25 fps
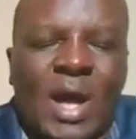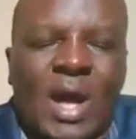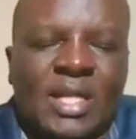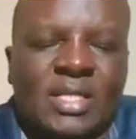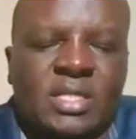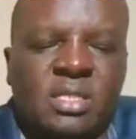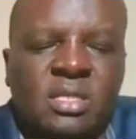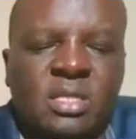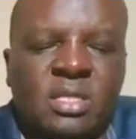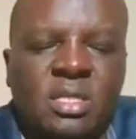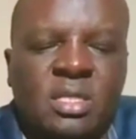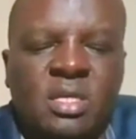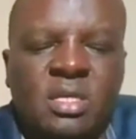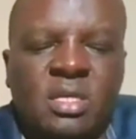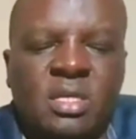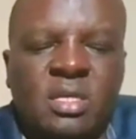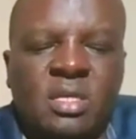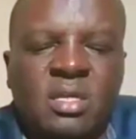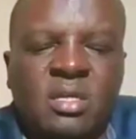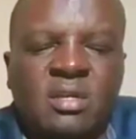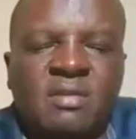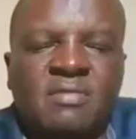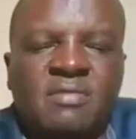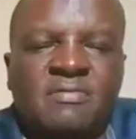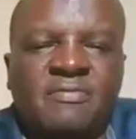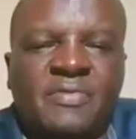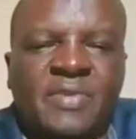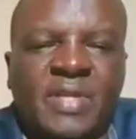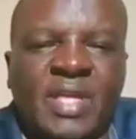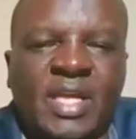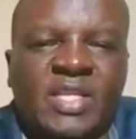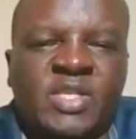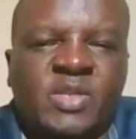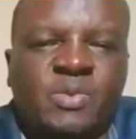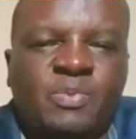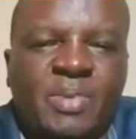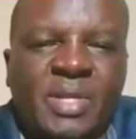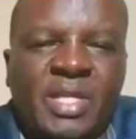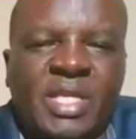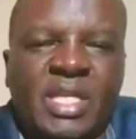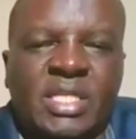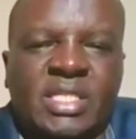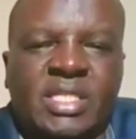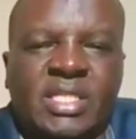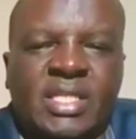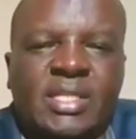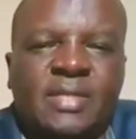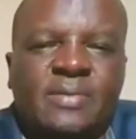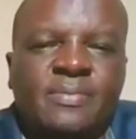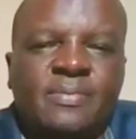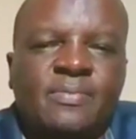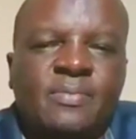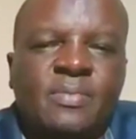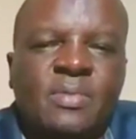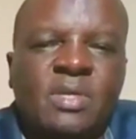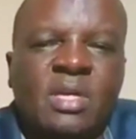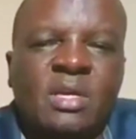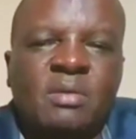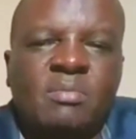One, flexibility,